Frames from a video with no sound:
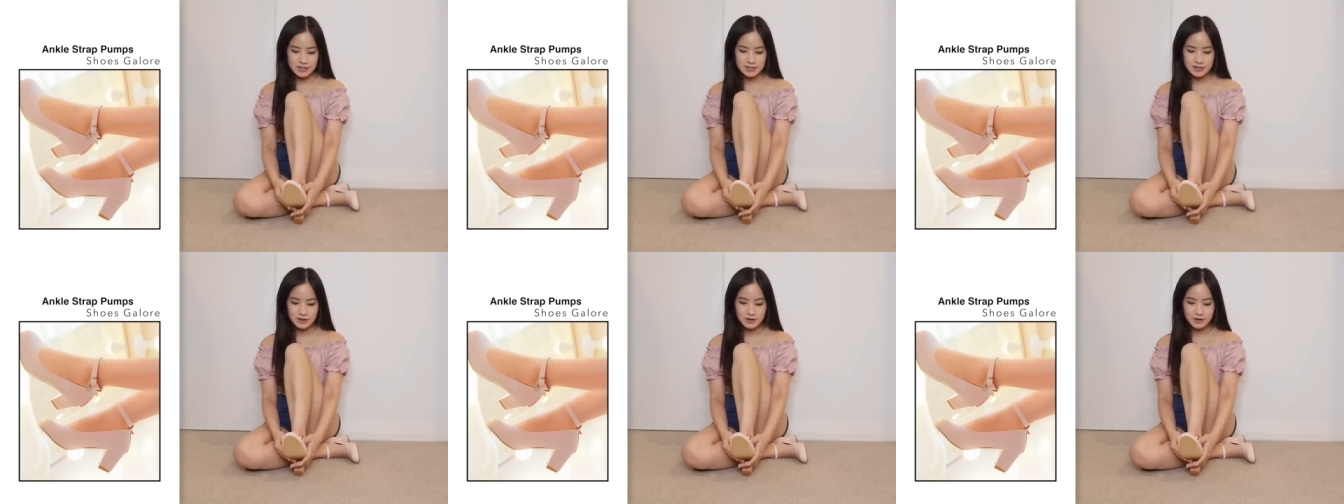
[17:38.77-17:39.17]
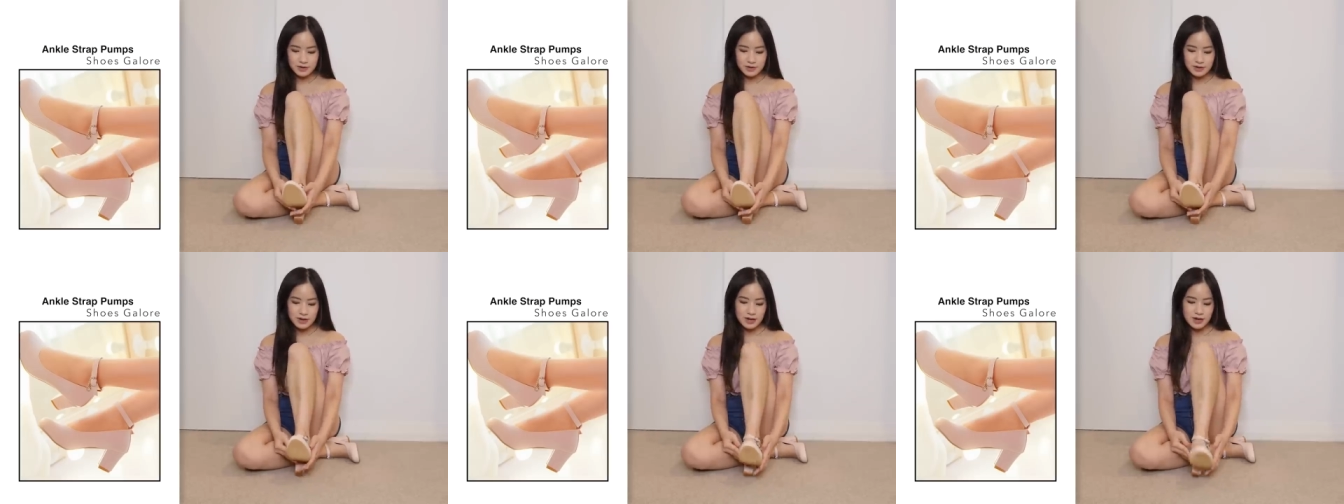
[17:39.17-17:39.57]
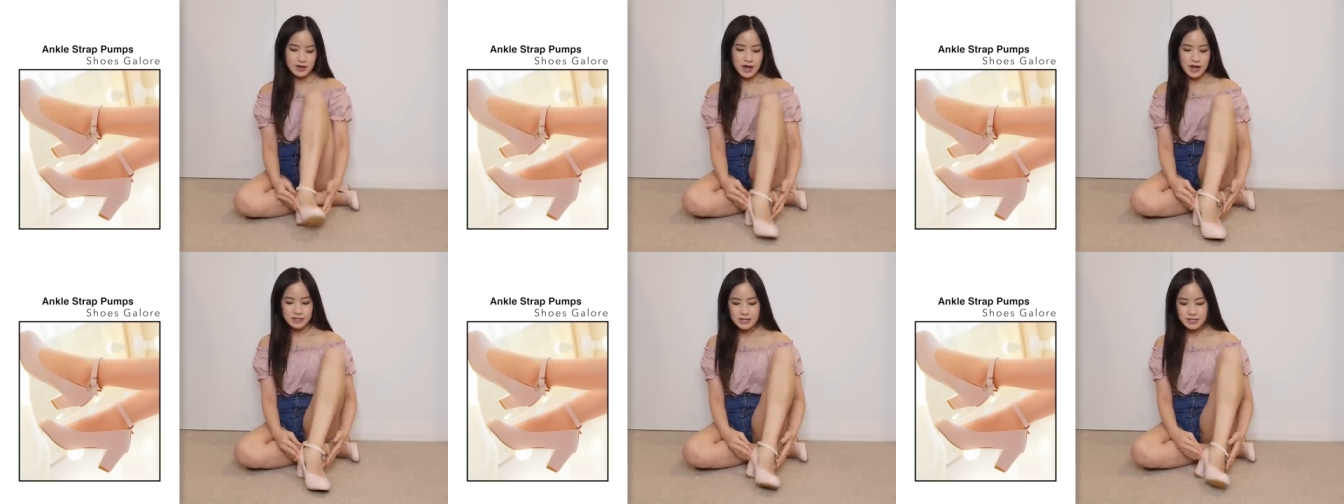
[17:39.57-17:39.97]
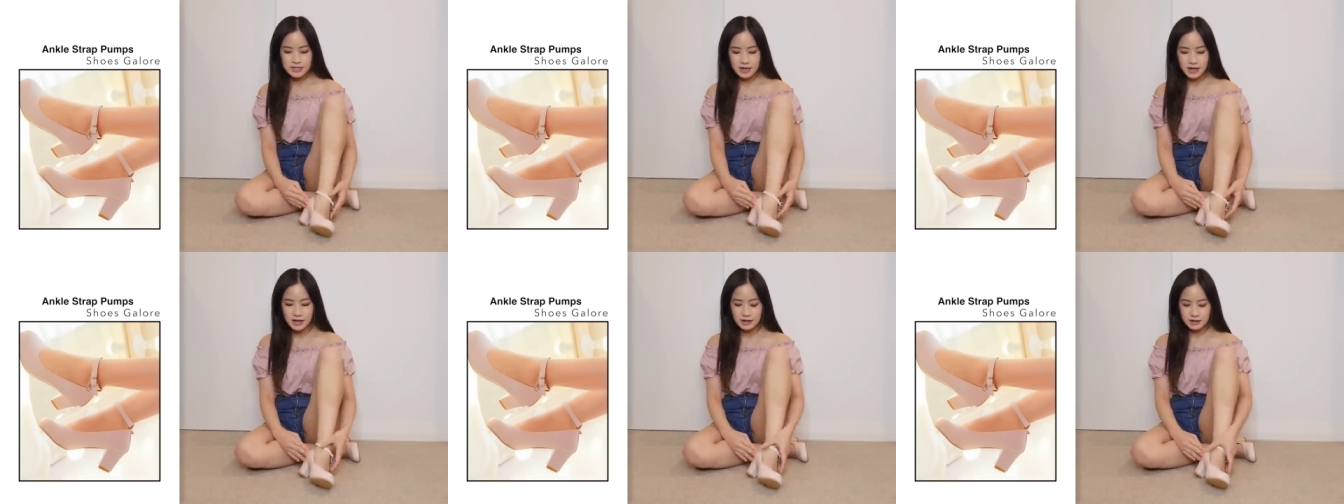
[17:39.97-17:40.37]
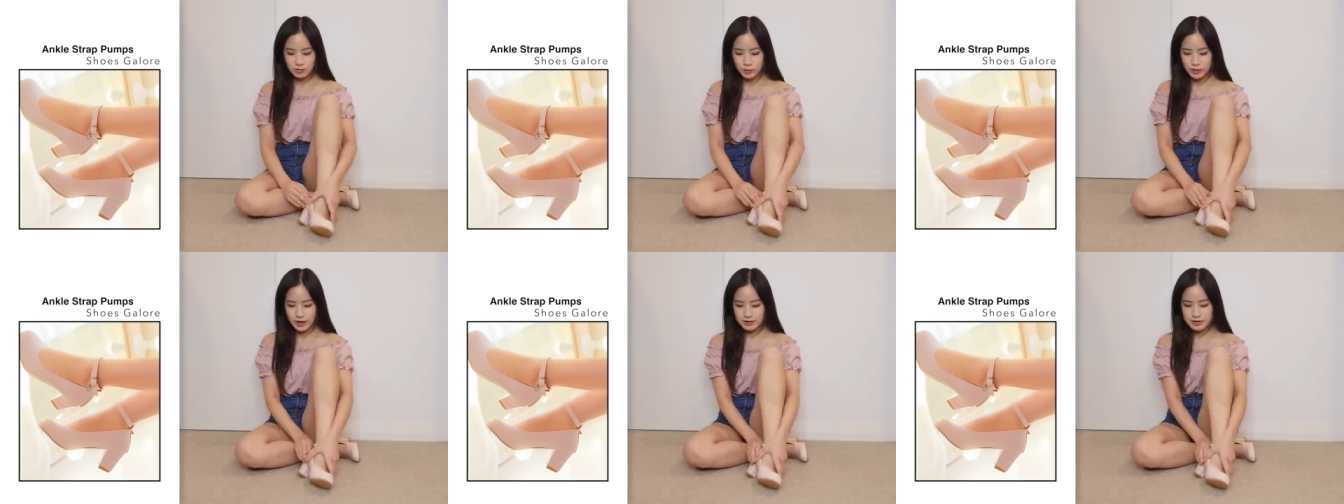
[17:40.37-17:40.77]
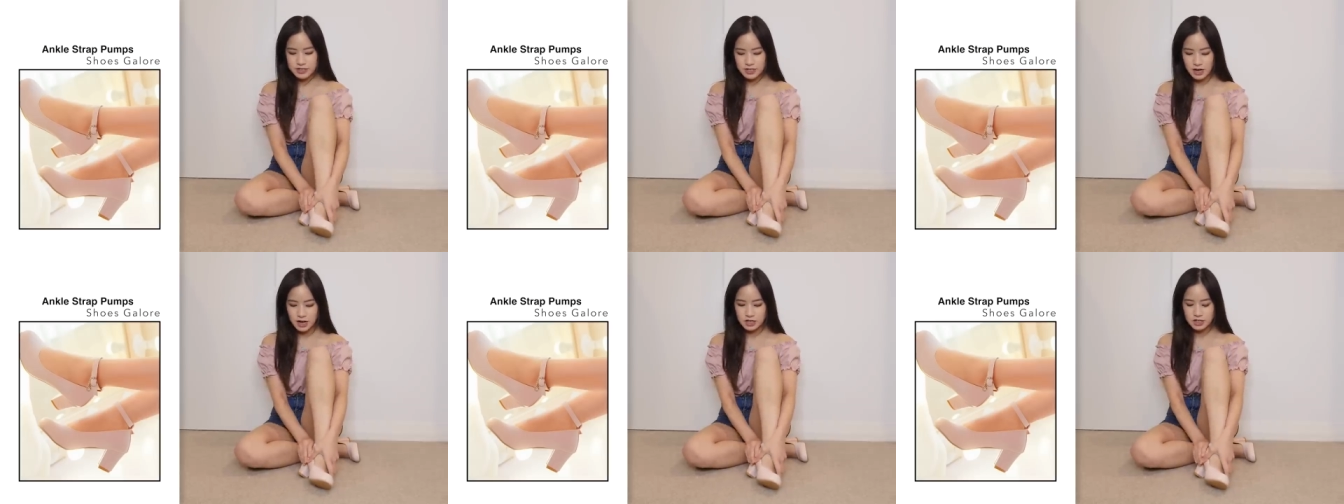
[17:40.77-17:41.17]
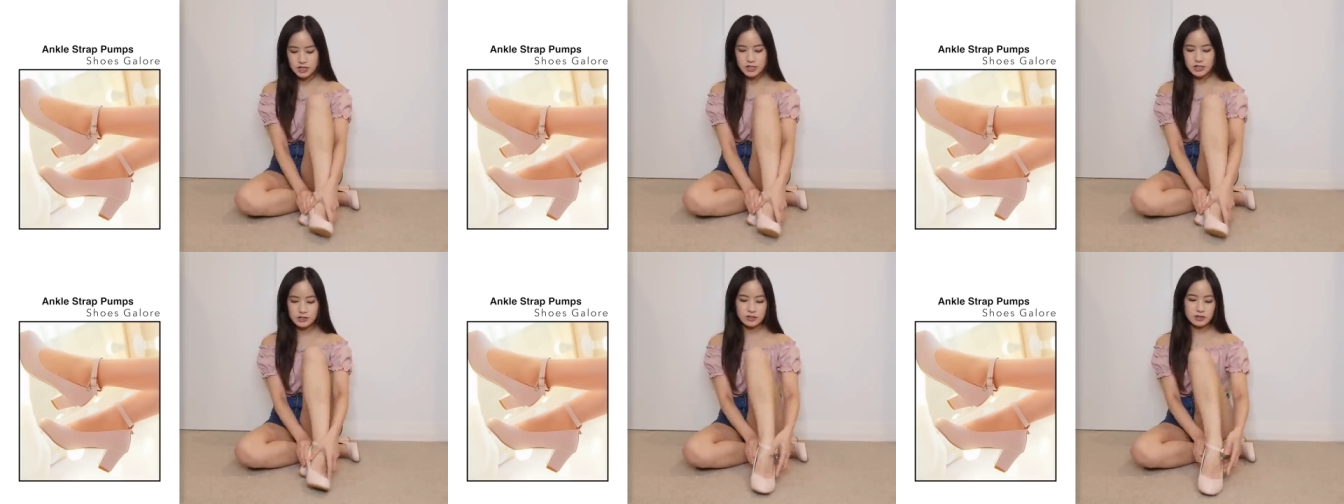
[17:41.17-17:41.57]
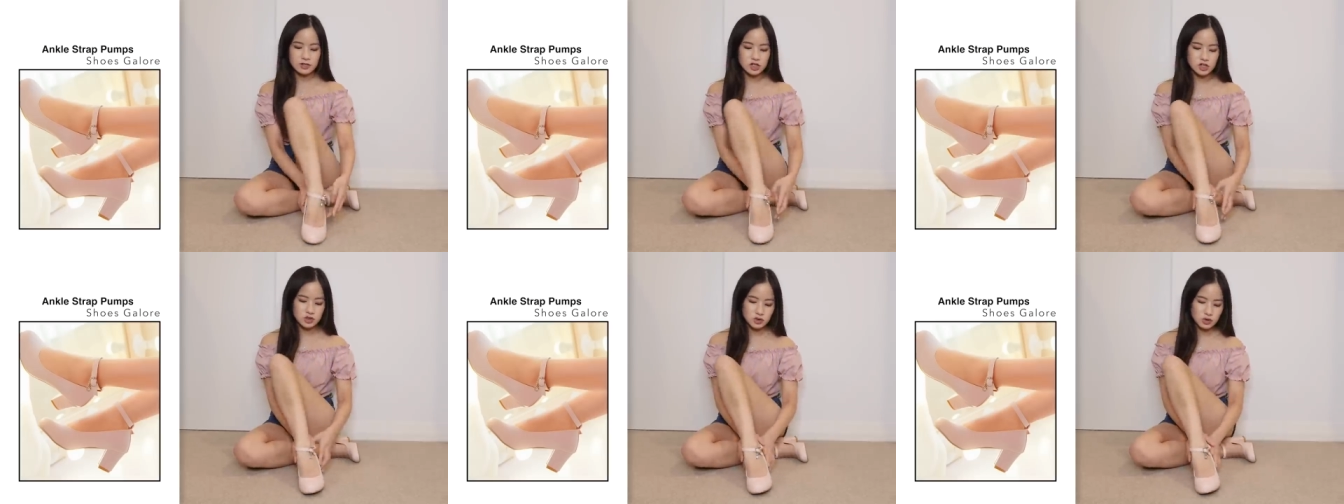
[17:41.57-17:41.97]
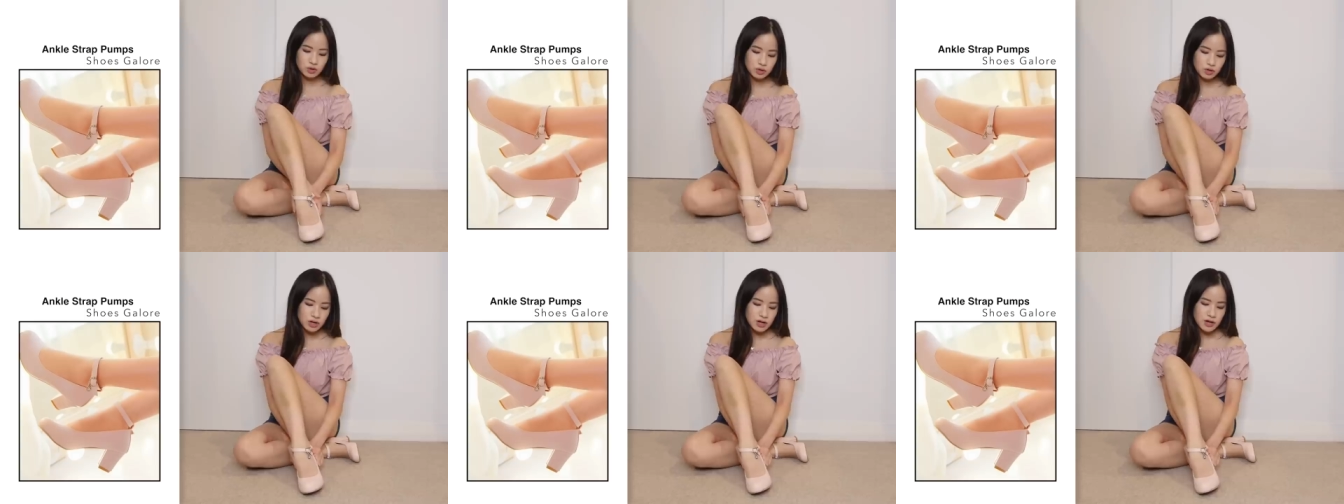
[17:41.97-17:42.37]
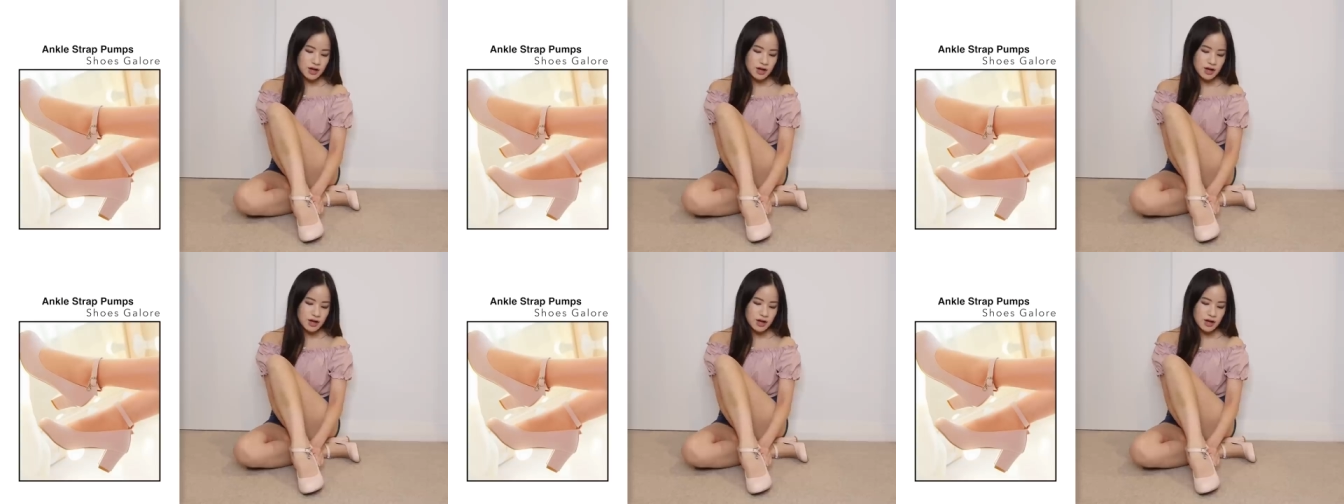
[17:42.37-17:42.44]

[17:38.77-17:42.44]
So at the start, when I was touching the shoe,